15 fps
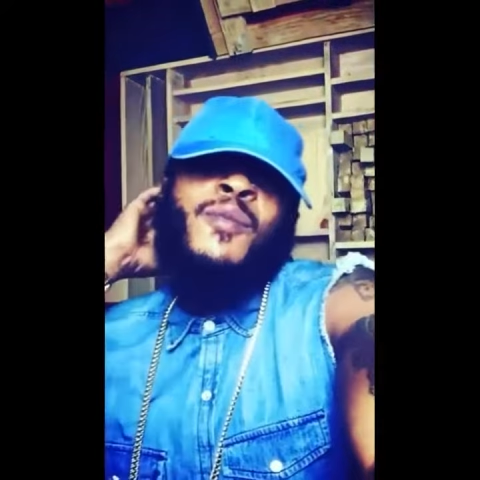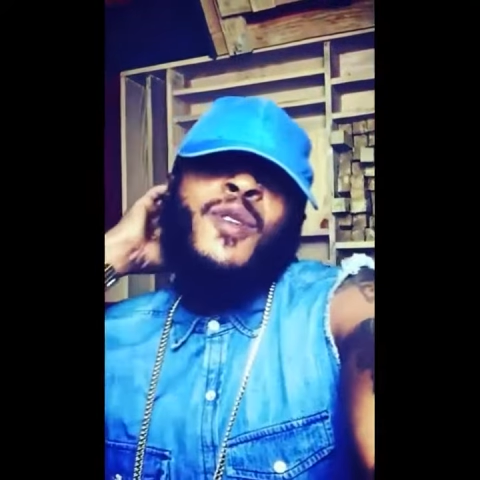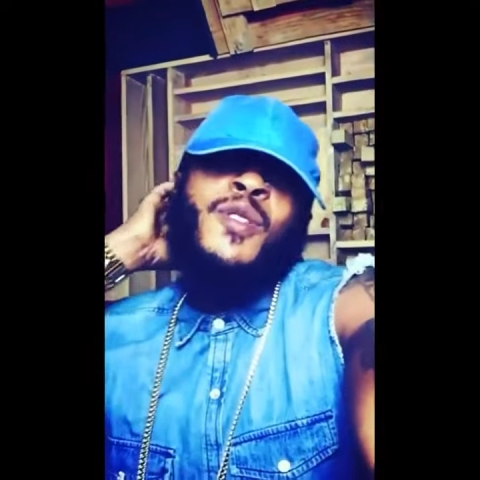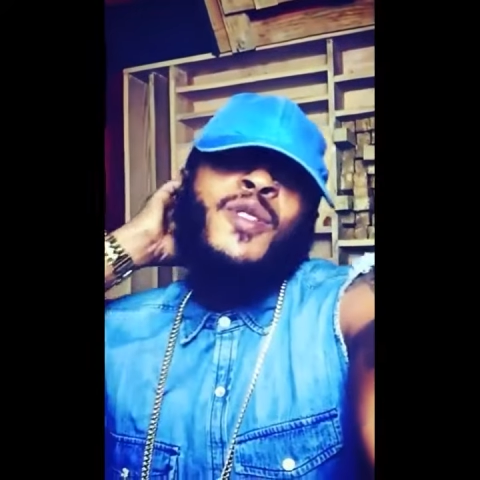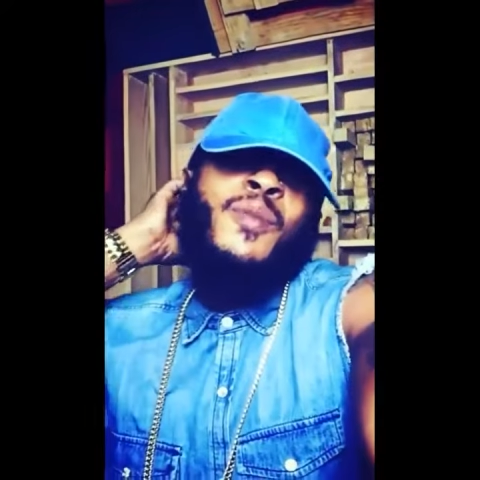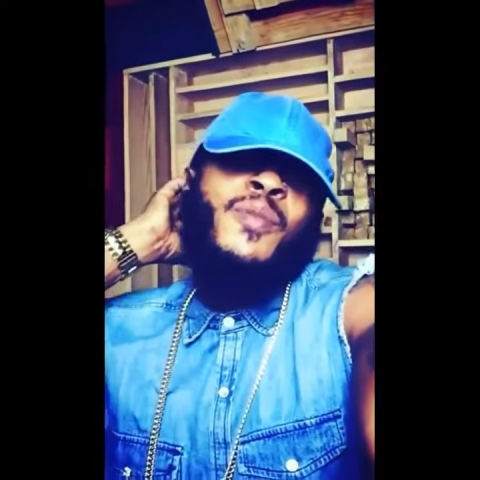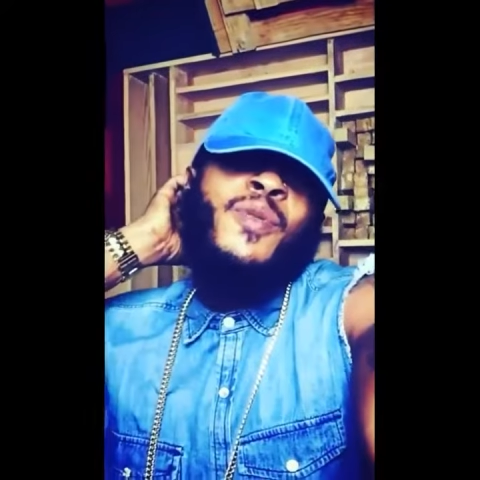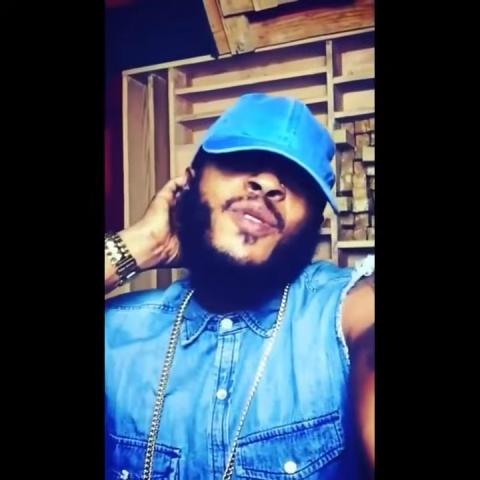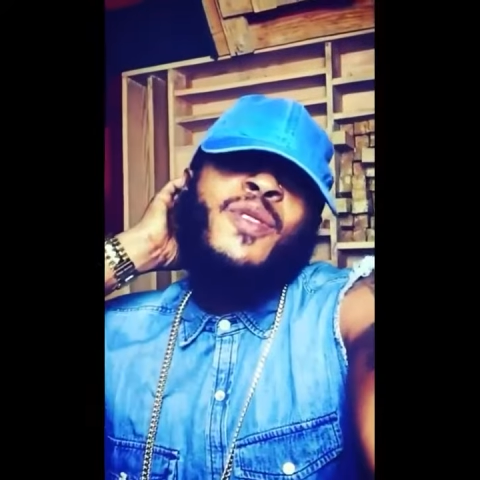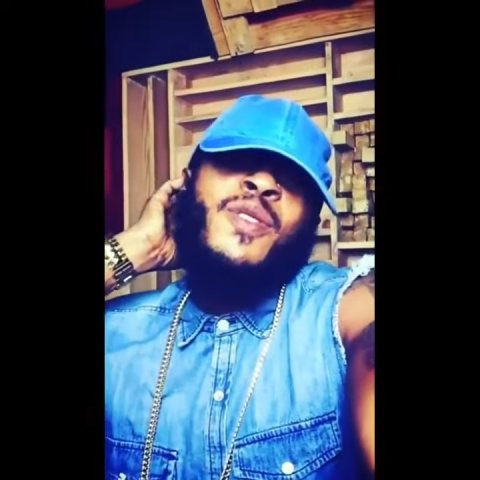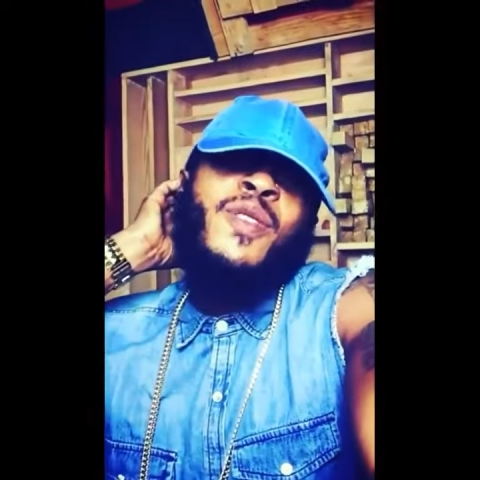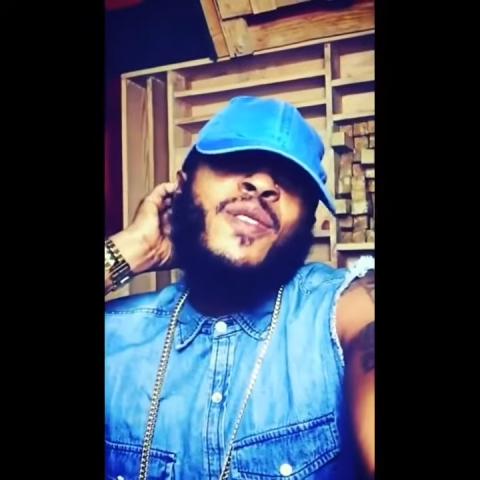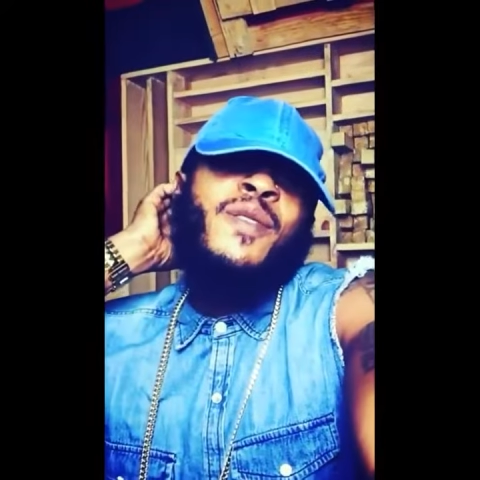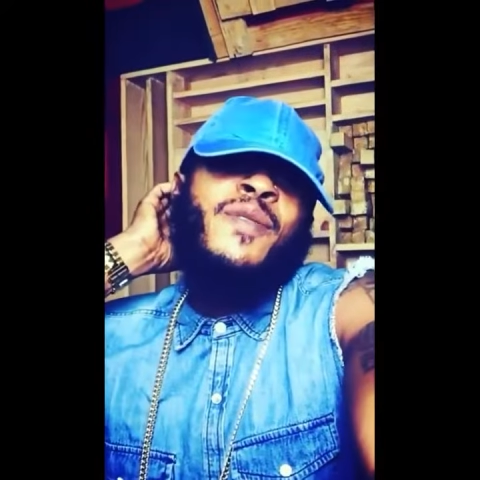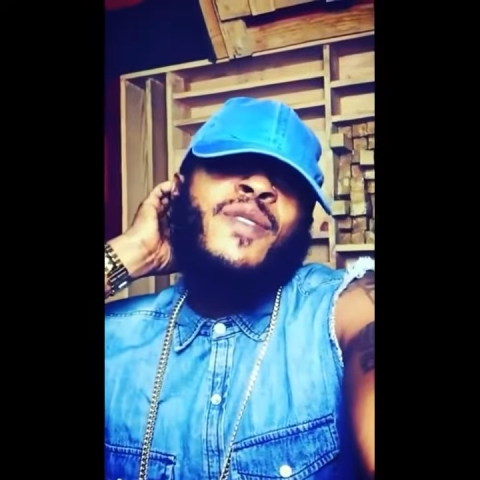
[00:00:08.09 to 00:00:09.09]
and bless up on
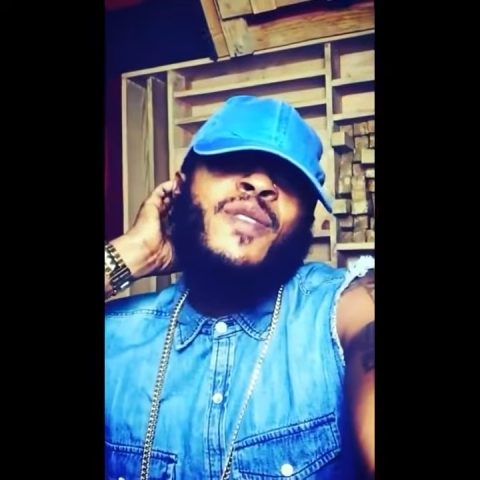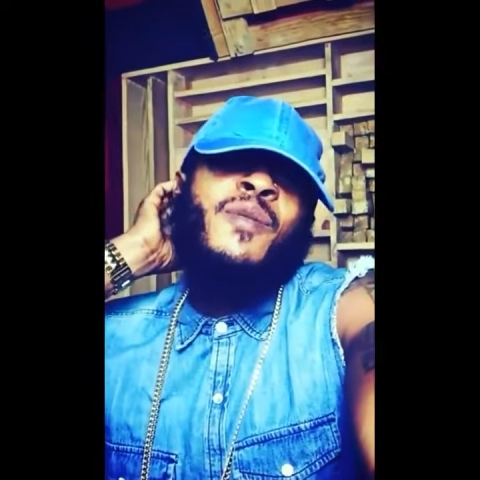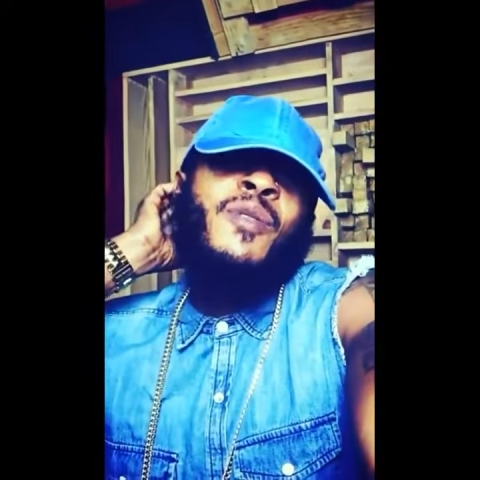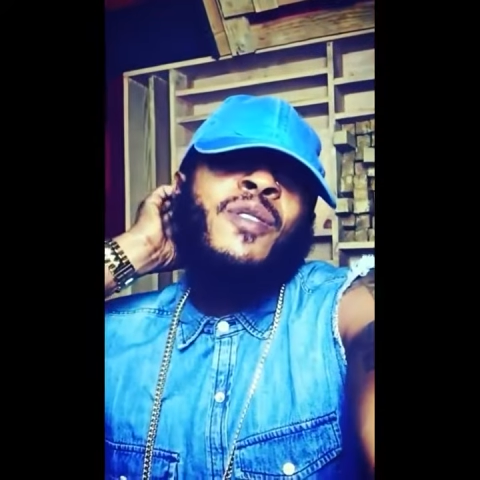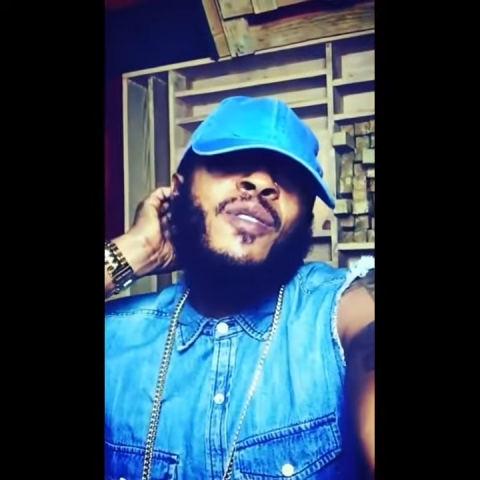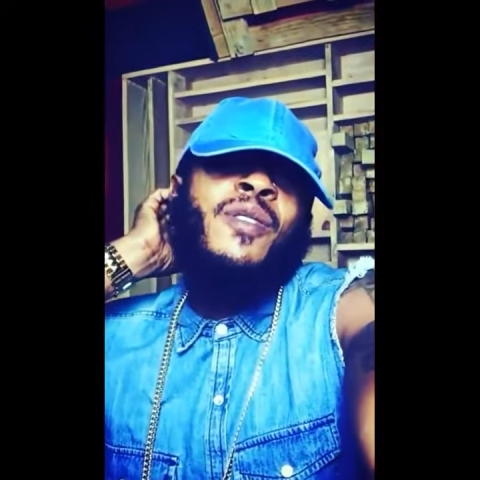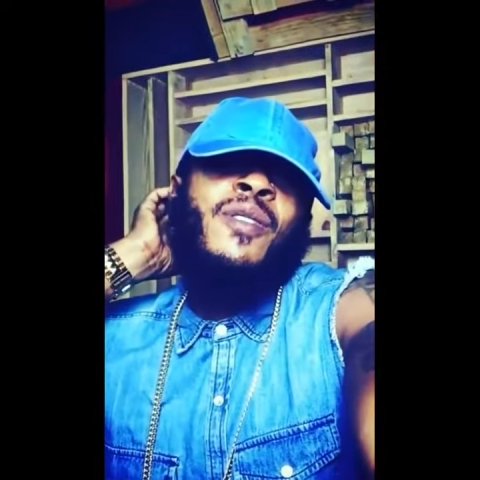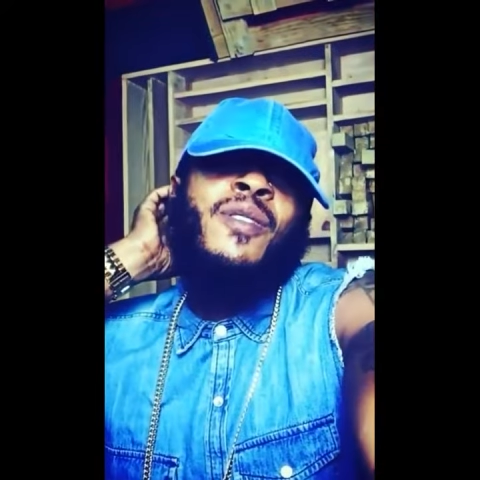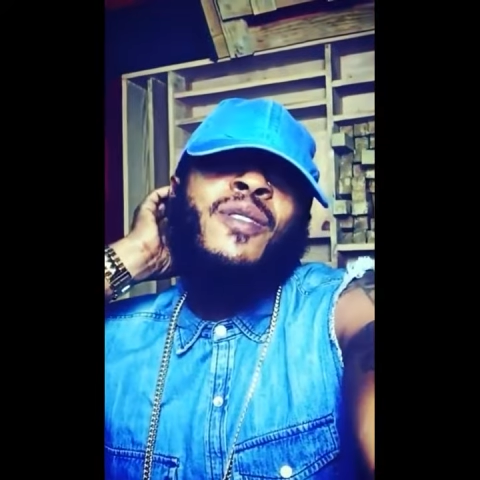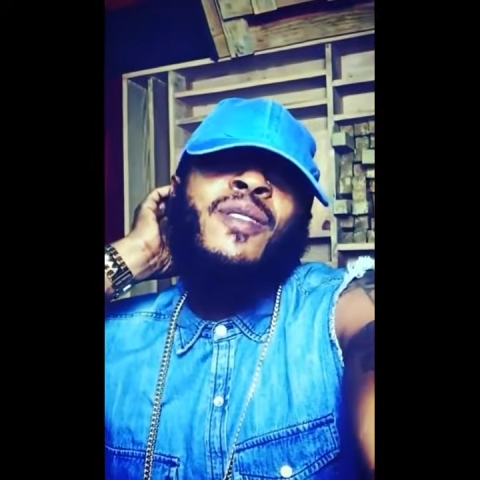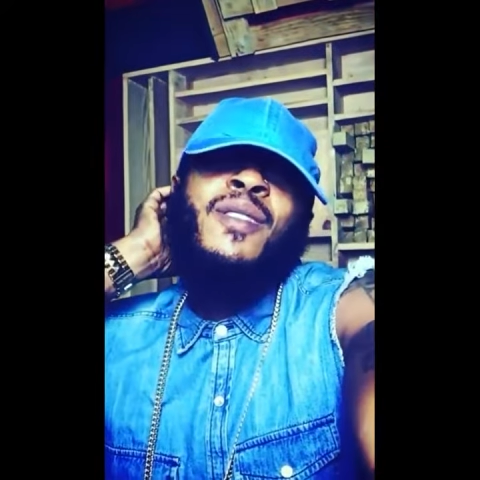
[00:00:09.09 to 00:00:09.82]
yourself, you see me?